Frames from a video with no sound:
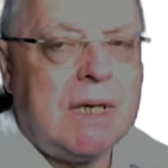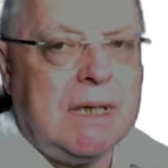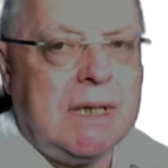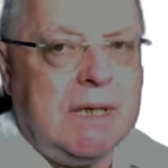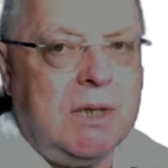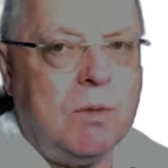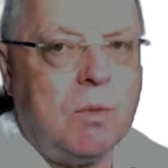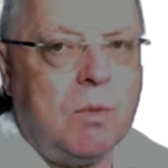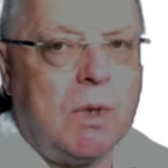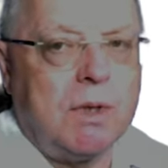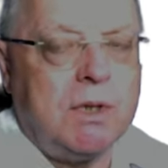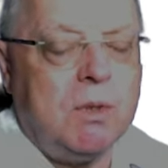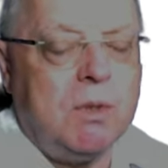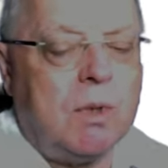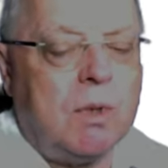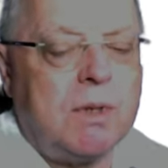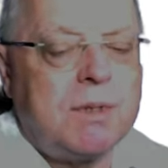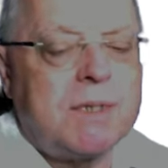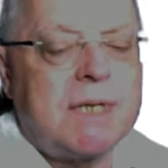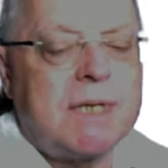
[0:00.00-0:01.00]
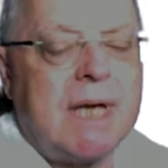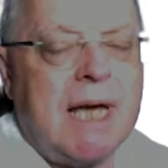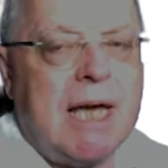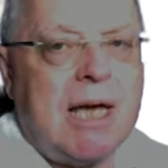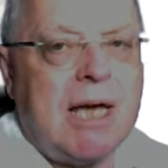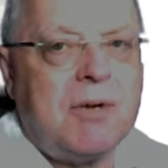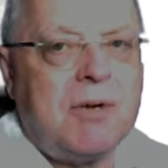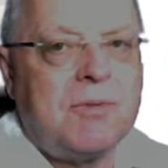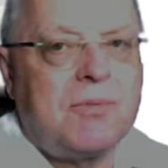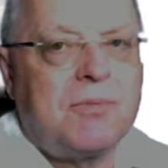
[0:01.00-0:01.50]
you want to
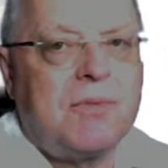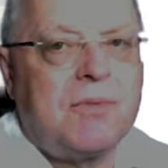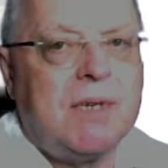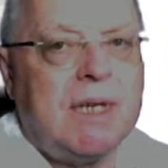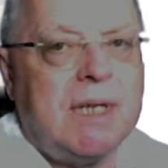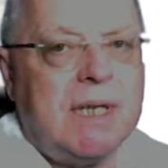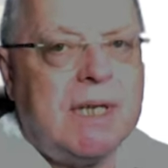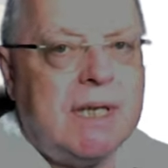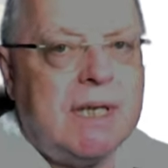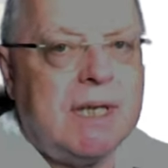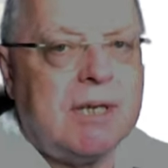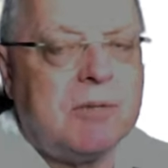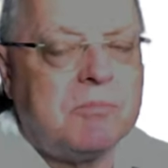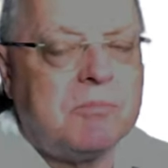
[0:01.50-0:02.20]
have the